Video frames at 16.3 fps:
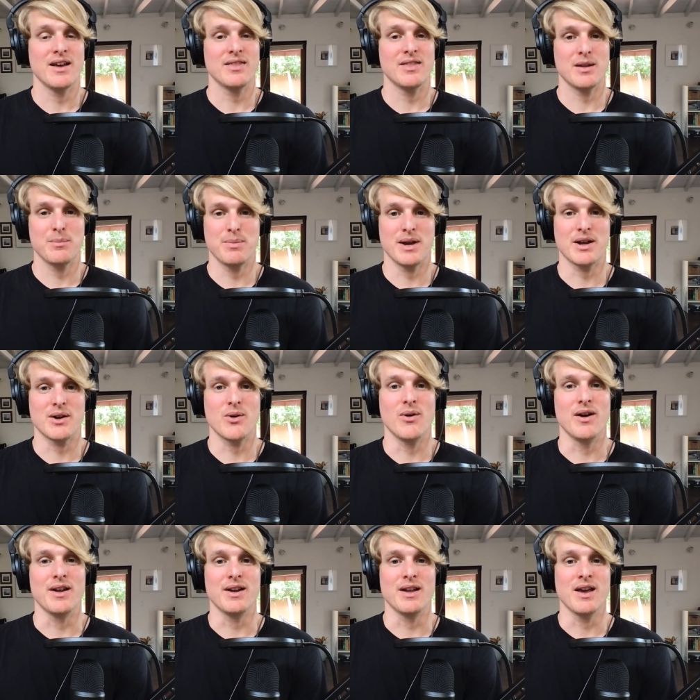than
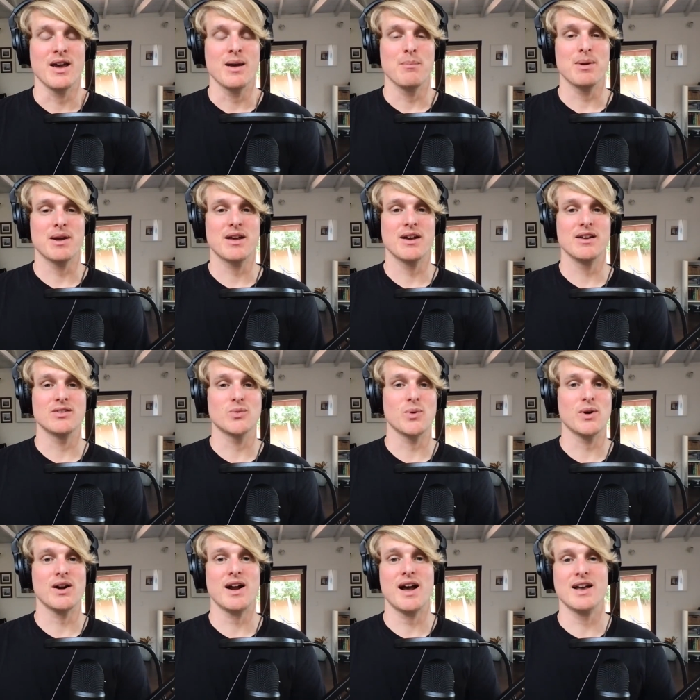Bitcoin because
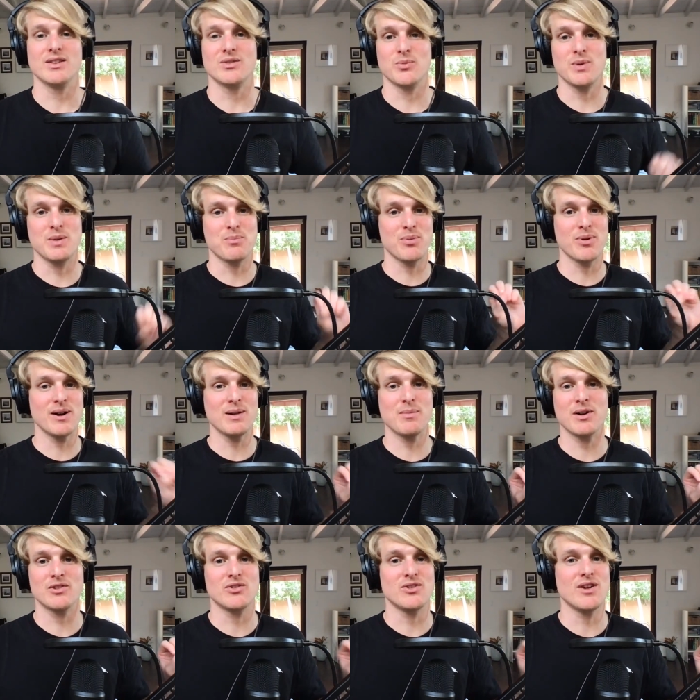whereas we pretty
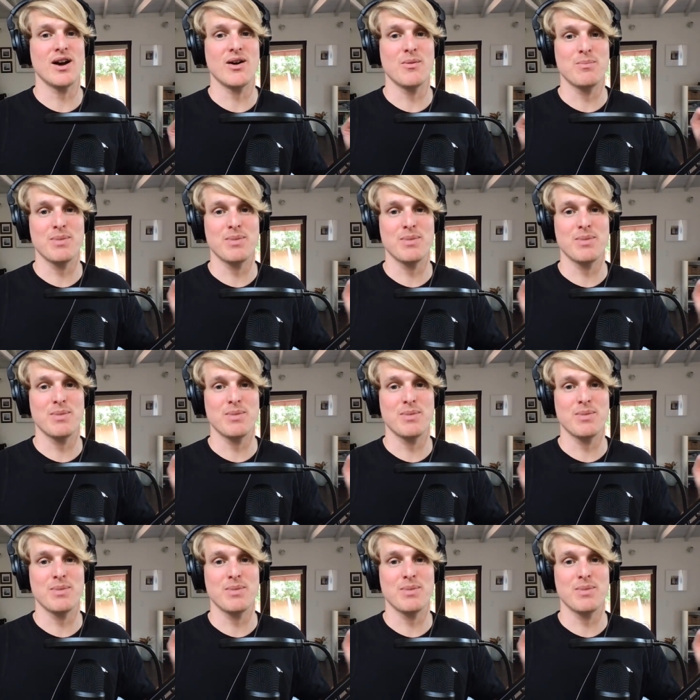much know